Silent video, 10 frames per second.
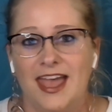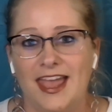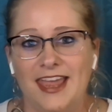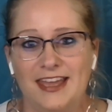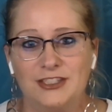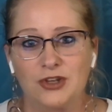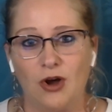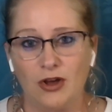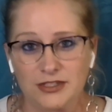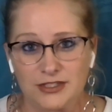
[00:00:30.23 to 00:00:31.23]
And
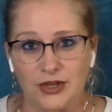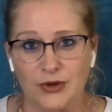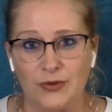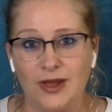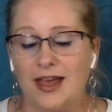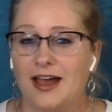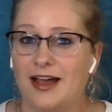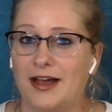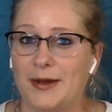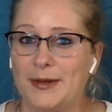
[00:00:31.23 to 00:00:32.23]
also,
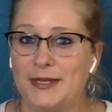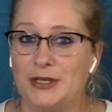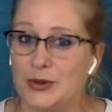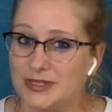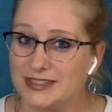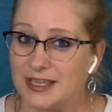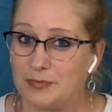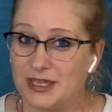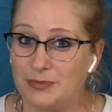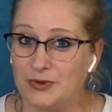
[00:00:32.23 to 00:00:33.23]
I noticed
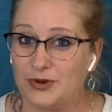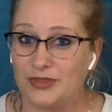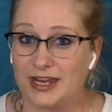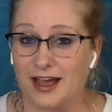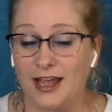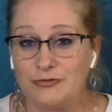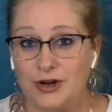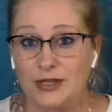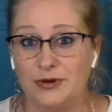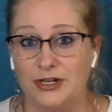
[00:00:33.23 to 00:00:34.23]
that people that I
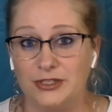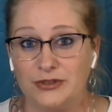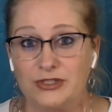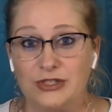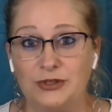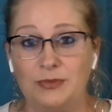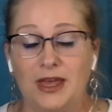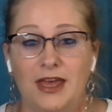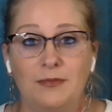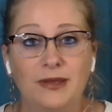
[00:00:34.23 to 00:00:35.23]
follow on YouTube
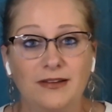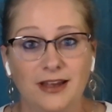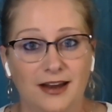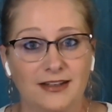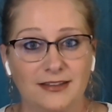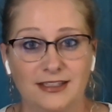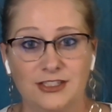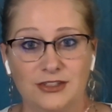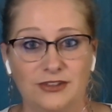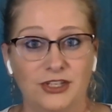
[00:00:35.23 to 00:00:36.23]
periodically
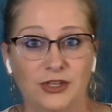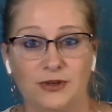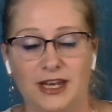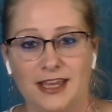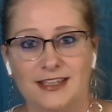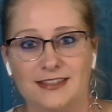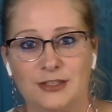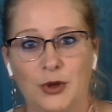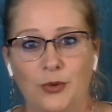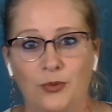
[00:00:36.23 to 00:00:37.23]
do
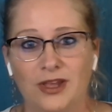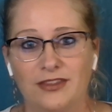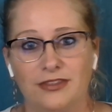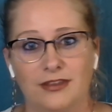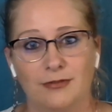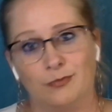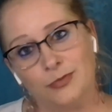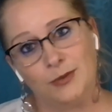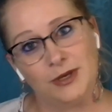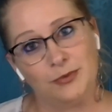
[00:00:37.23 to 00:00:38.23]
Q&As with
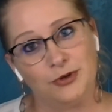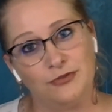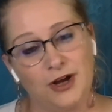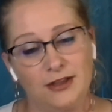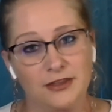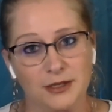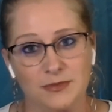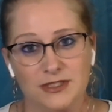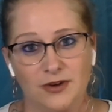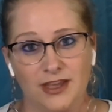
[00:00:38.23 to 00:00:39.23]
the people who follow them.
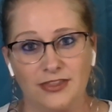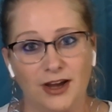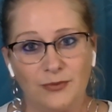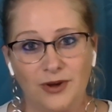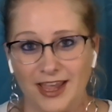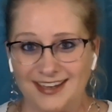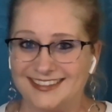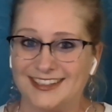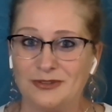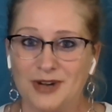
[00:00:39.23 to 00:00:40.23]
So I thought, well, hey,
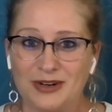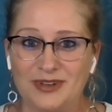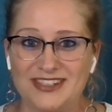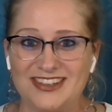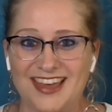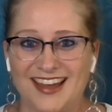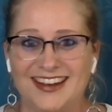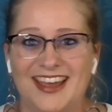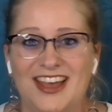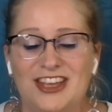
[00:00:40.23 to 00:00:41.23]
why don't we do that?
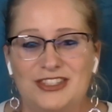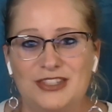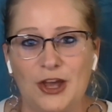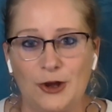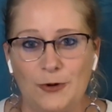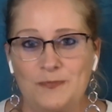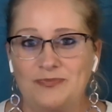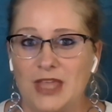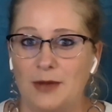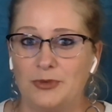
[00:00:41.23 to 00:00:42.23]
So
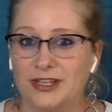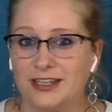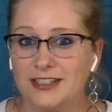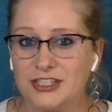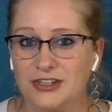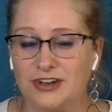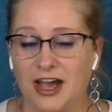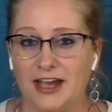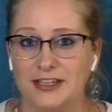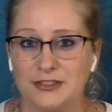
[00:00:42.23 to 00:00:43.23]
I'm bringing to you
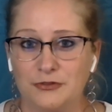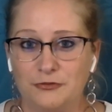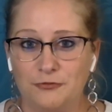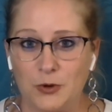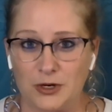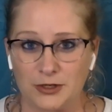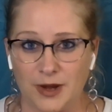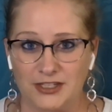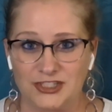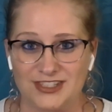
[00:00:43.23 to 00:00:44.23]
guys 4
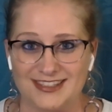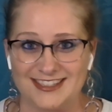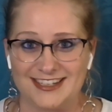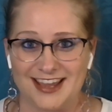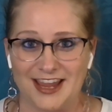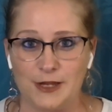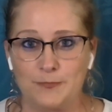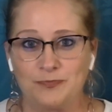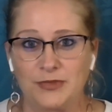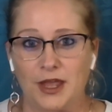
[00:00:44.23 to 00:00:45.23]
questions
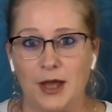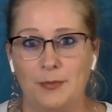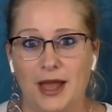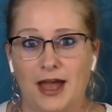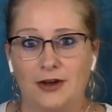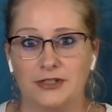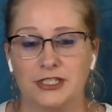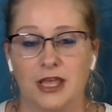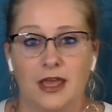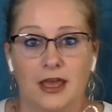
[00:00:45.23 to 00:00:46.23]
today about